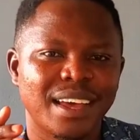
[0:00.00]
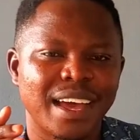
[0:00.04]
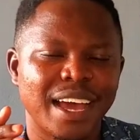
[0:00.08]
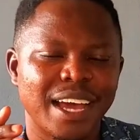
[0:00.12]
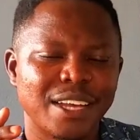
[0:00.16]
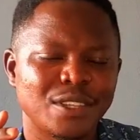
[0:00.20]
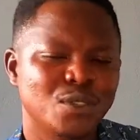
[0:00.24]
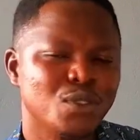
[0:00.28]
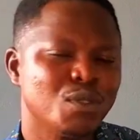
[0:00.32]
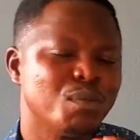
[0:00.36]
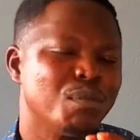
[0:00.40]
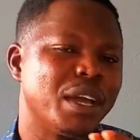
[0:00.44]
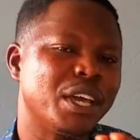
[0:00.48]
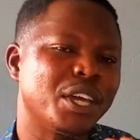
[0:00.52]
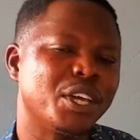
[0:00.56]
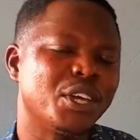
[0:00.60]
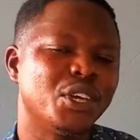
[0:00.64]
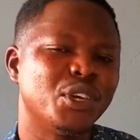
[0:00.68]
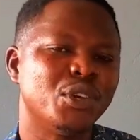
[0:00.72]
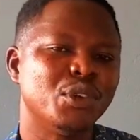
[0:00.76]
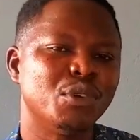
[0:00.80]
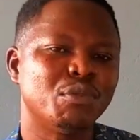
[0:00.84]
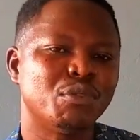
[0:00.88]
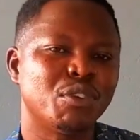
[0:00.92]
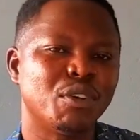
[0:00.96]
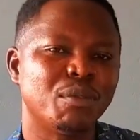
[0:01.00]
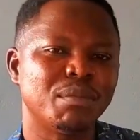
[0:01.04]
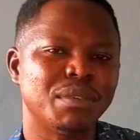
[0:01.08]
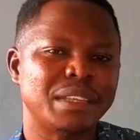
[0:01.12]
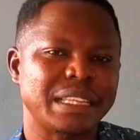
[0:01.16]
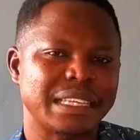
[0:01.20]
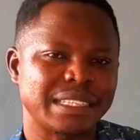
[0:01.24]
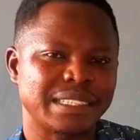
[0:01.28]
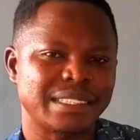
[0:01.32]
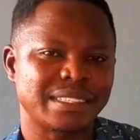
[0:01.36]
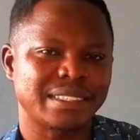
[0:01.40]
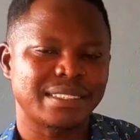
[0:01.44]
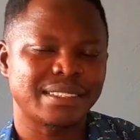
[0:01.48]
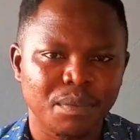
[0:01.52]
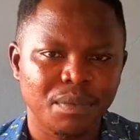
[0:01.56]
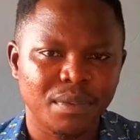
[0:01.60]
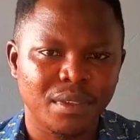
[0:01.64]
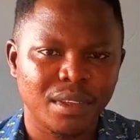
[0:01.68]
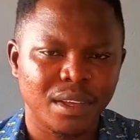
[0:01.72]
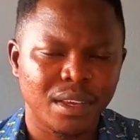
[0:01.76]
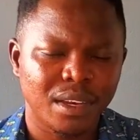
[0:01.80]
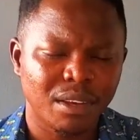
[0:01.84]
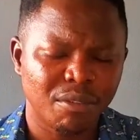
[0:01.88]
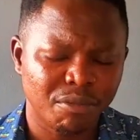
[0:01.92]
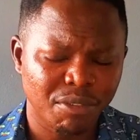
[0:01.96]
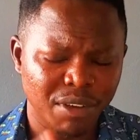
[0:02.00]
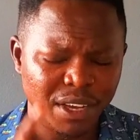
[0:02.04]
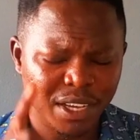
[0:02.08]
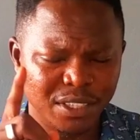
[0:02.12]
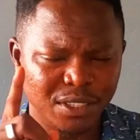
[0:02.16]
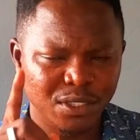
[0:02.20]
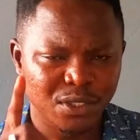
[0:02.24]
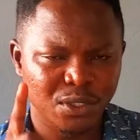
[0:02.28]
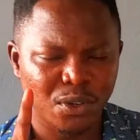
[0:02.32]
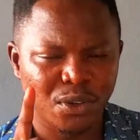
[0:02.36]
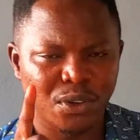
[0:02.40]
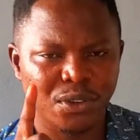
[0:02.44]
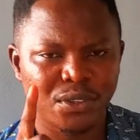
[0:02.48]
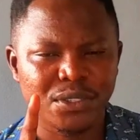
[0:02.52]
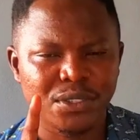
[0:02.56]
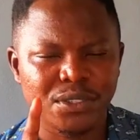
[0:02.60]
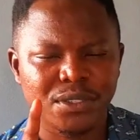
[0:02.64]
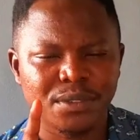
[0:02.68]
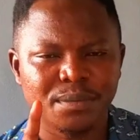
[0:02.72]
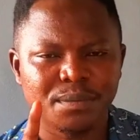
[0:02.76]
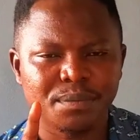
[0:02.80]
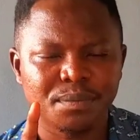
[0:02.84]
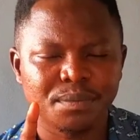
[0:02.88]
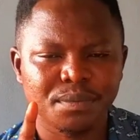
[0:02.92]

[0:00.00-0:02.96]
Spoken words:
I took my cue from this. The first thought.